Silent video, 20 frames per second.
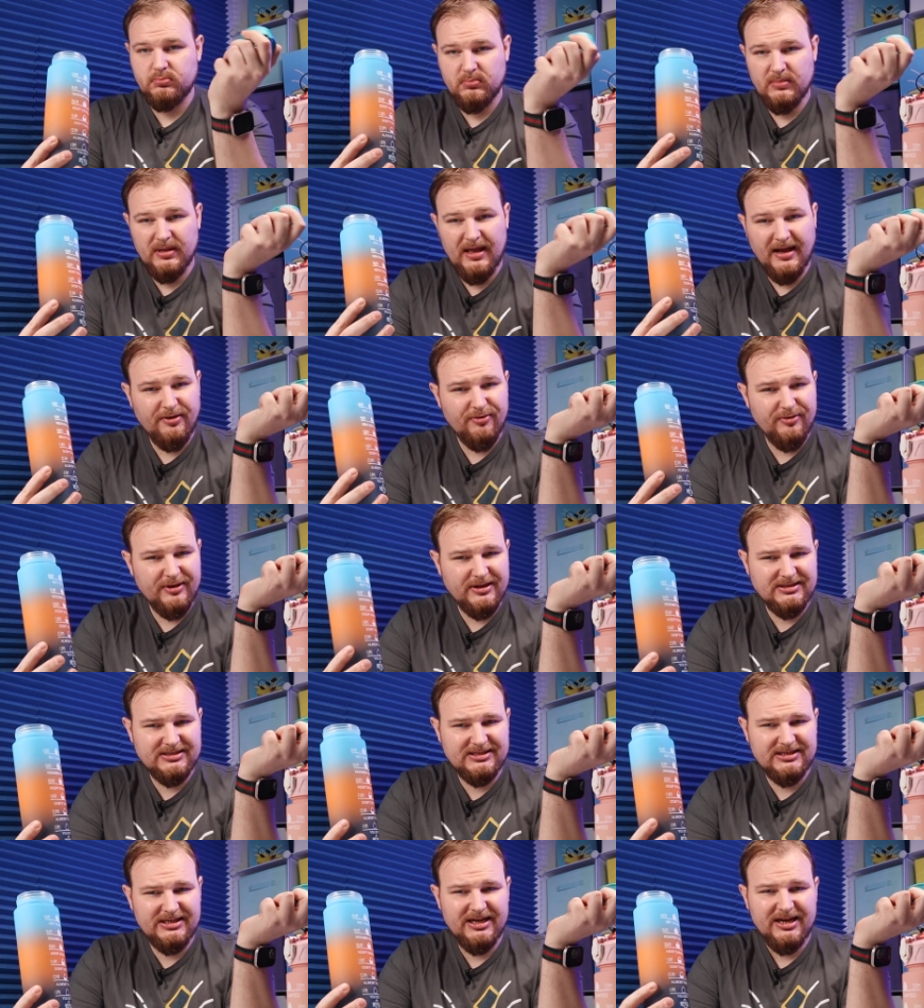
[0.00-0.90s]
Like you
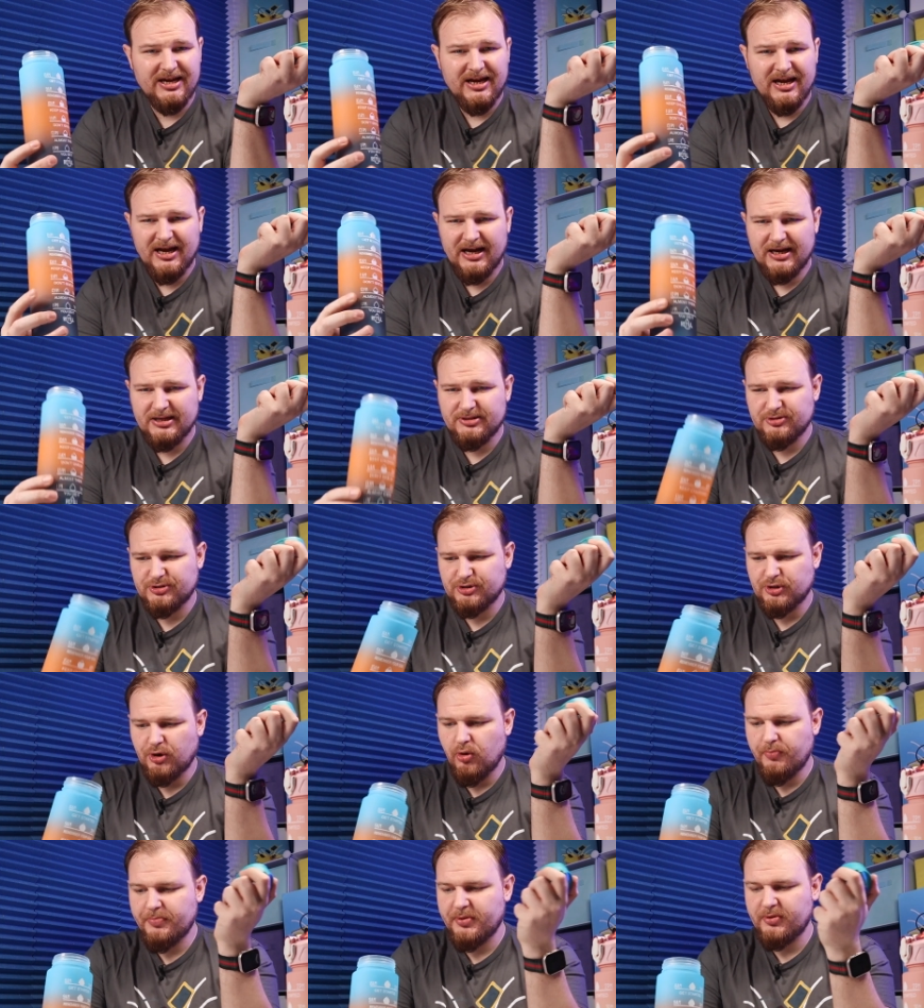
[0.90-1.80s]
can see, I
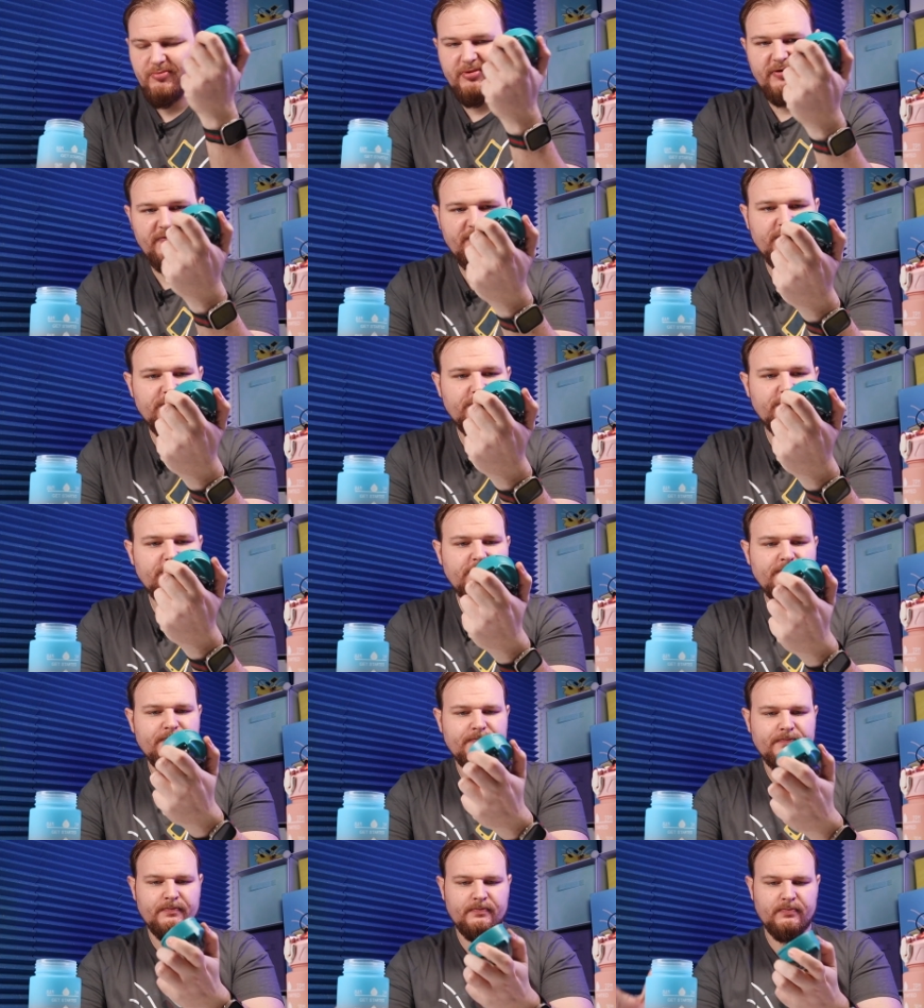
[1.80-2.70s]
just open with you
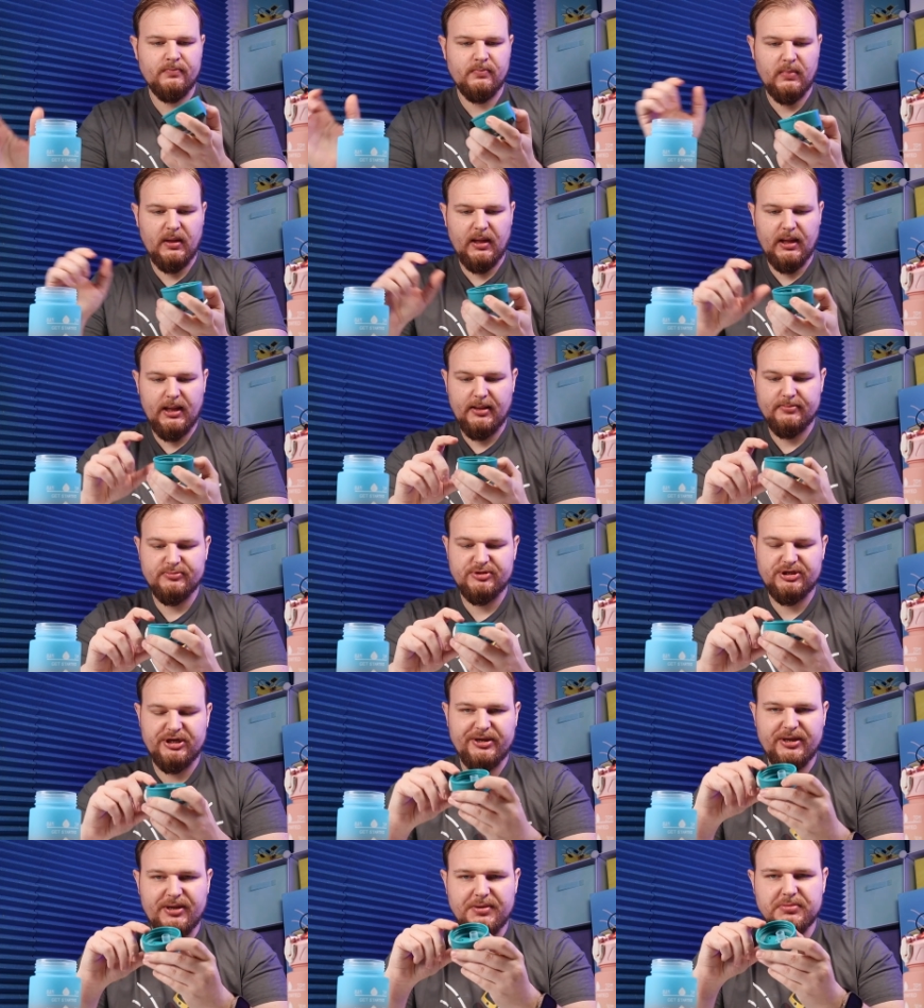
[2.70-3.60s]
and I'm
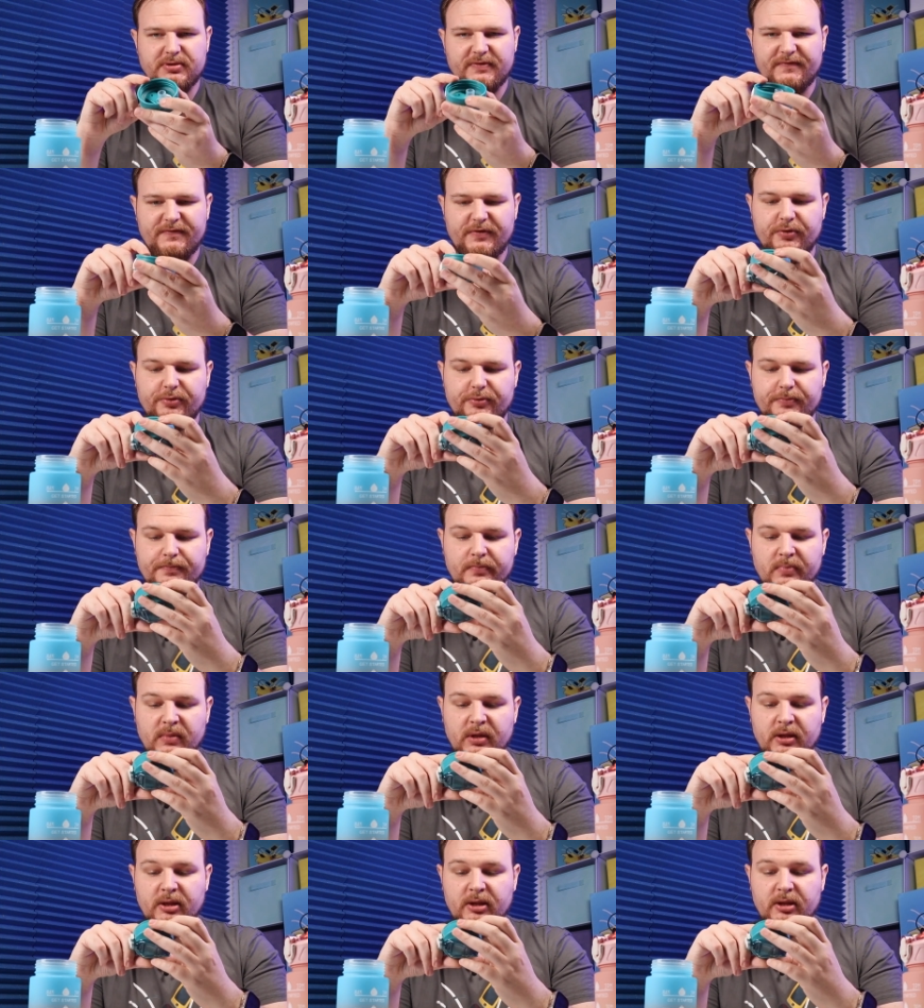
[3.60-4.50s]
checking with you.
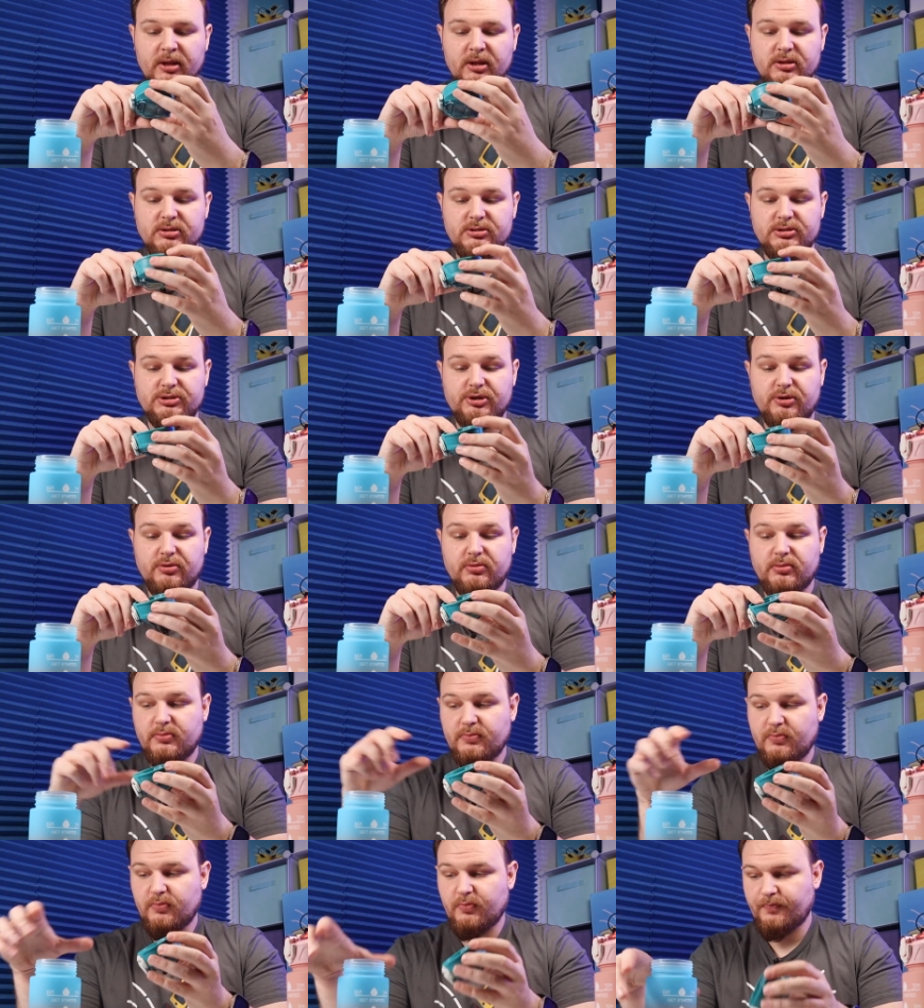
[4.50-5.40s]

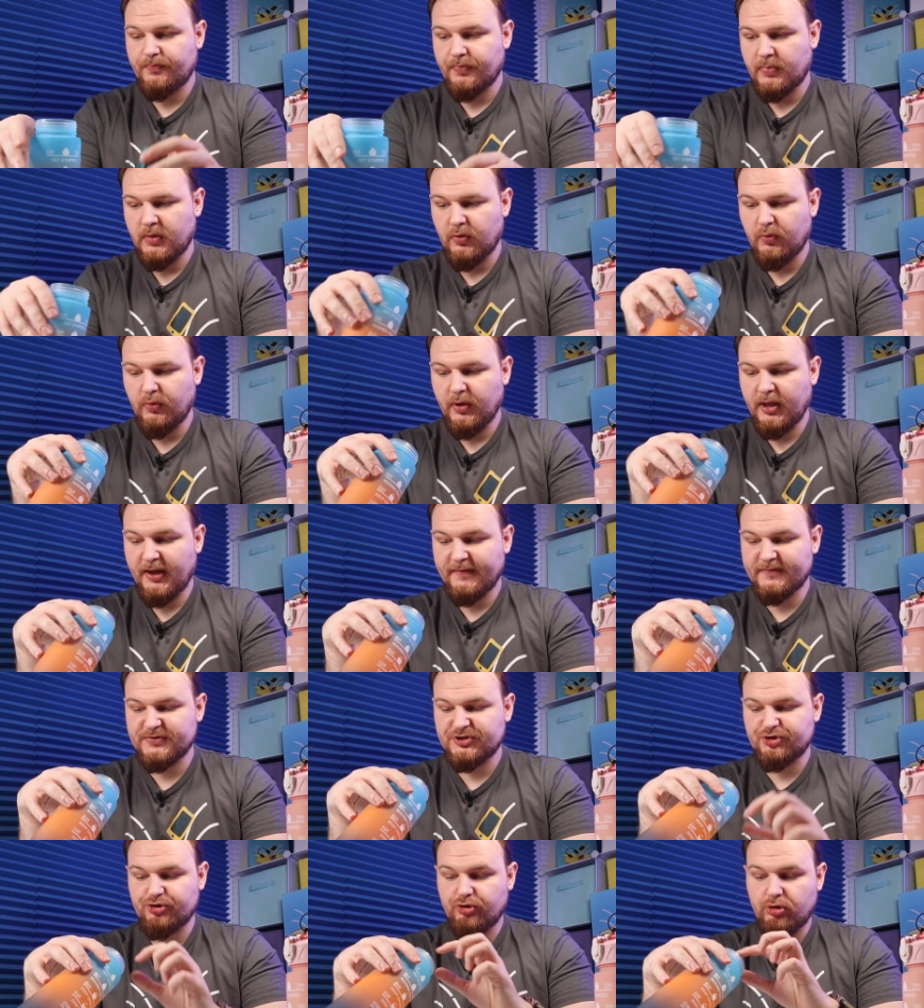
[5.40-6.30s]
So we
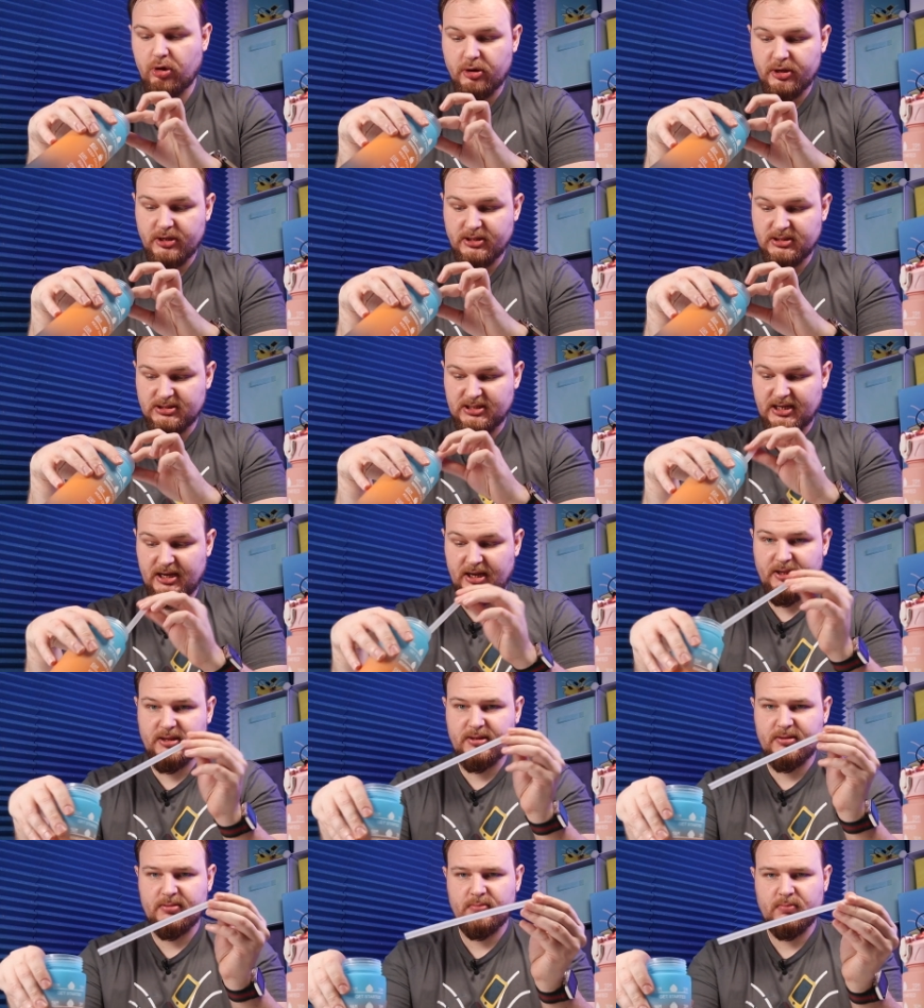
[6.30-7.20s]
have straw
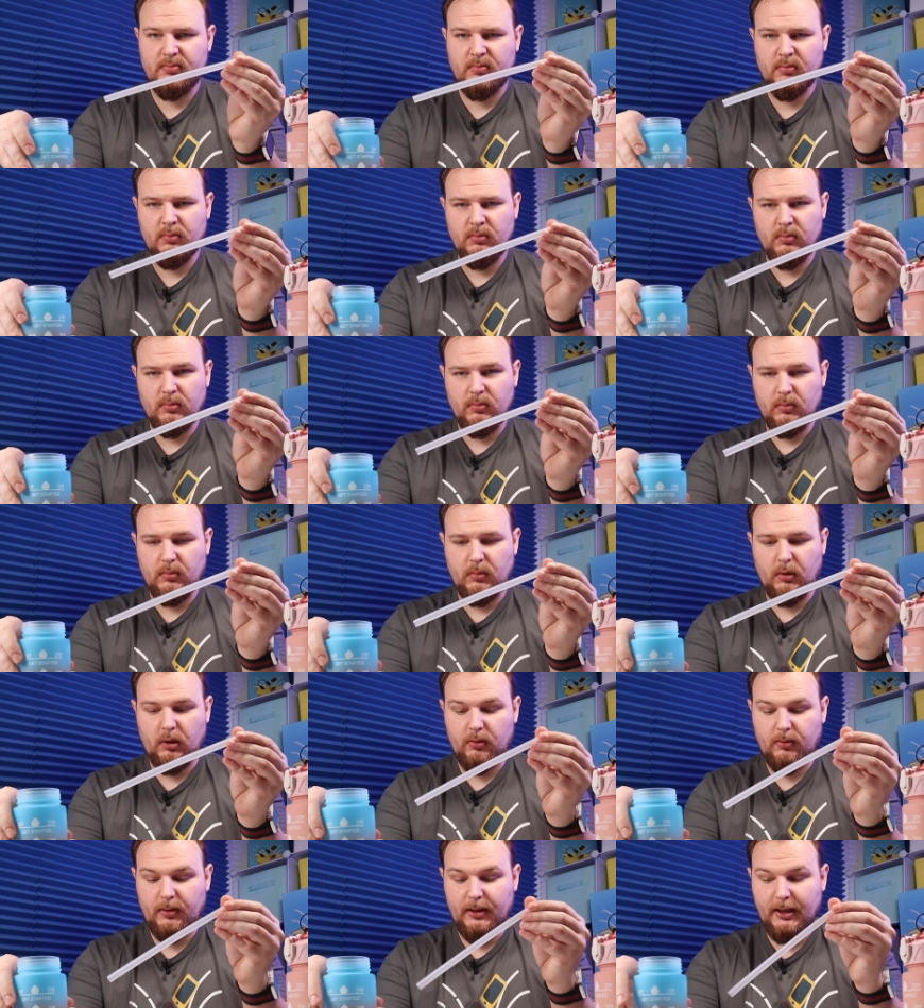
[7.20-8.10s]
inside,
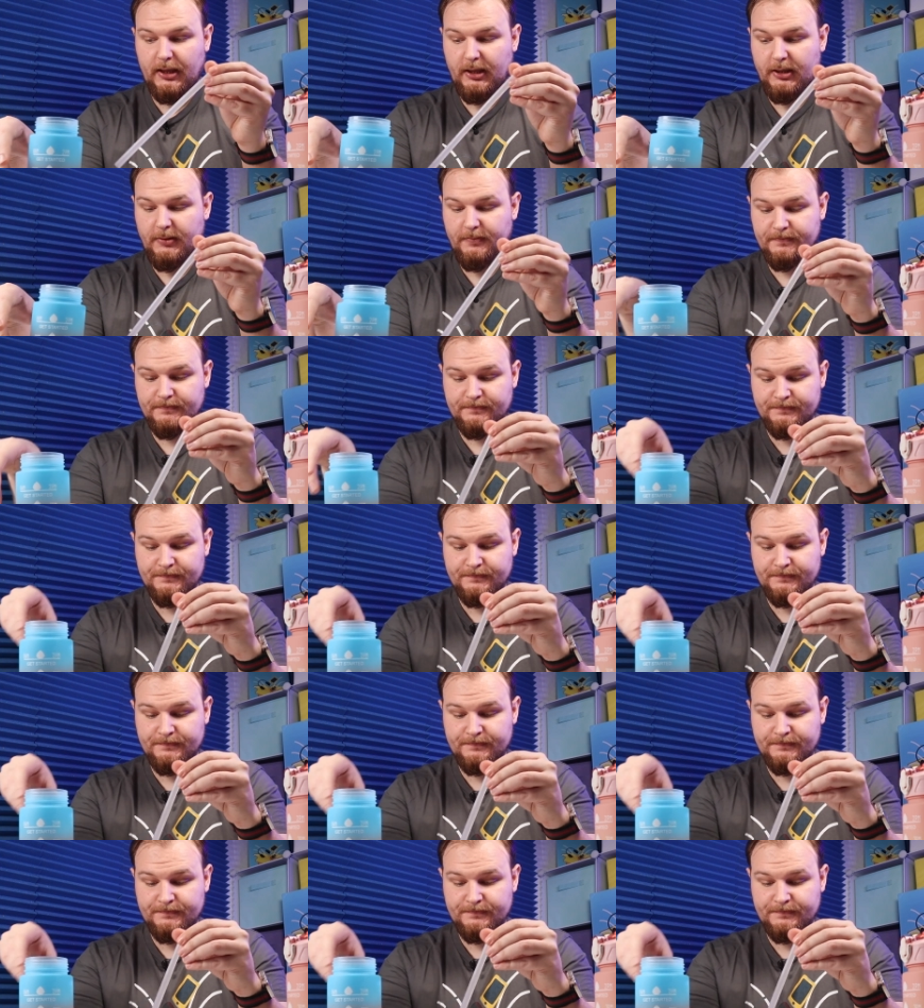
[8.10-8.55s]
okay,